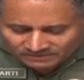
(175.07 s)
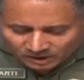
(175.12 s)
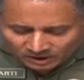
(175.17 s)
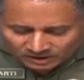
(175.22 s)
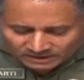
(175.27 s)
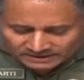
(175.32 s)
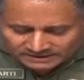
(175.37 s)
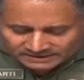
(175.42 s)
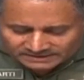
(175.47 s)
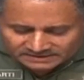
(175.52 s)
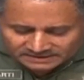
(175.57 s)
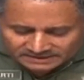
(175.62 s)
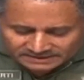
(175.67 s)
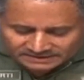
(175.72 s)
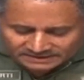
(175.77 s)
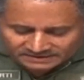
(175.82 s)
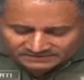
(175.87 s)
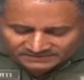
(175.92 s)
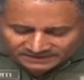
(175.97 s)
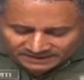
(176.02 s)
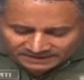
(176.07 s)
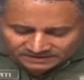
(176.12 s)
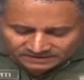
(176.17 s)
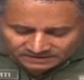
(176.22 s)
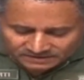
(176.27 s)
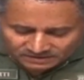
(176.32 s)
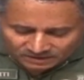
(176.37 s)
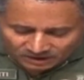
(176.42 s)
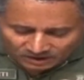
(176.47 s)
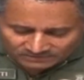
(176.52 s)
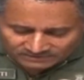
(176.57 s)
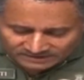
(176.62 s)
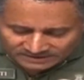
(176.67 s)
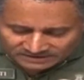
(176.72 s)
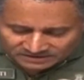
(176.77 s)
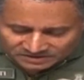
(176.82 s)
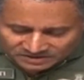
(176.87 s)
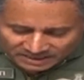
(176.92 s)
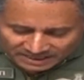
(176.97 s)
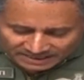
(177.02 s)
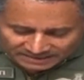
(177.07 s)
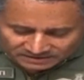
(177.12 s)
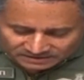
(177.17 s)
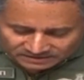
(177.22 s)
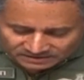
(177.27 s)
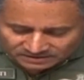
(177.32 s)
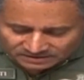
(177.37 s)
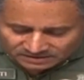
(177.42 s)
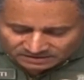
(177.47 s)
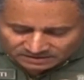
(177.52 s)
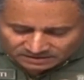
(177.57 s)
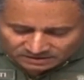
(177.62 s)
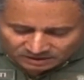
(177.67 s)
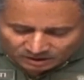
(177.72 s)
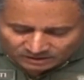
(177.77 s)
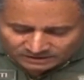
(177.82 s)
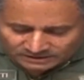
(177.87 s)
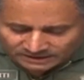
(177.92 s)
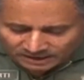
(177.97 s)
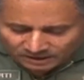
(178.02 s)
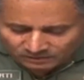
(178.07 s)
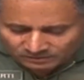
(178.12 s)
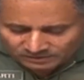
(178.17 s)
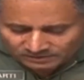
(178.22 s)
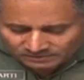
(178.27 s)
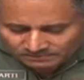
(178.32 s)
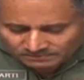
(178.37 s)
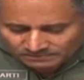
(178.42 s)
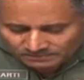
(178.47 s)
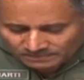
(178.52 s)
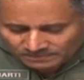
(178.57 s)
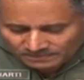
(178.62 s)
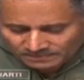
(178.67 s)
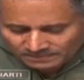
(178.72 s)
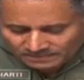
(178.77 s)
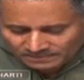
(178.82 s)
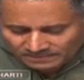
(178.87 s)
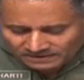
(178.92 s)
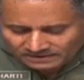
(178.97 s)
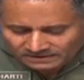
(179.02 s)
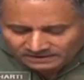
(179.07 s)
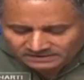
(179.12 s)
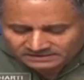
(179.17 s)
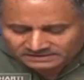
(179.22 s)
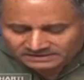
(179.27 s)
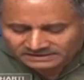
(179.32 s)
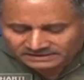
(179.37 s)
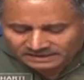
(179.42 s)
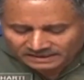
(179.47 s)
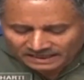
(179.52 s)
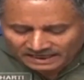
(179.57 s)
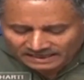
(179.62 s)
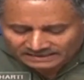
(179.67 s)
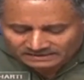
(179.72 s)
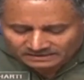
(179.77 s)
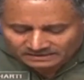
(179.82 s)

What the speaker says: already seen the effect of these strikes on ground, courtesy the large